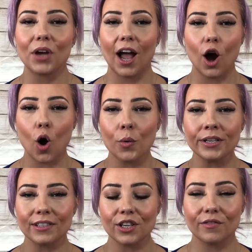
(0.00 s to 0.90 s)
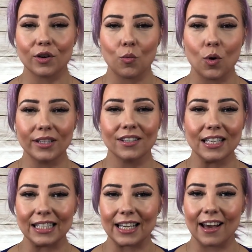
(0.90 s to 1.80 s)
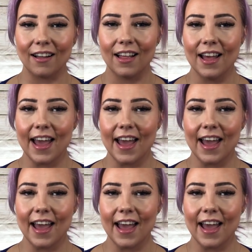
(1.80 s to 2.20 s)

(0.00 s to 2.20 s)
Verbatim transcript: I always look for what's on sale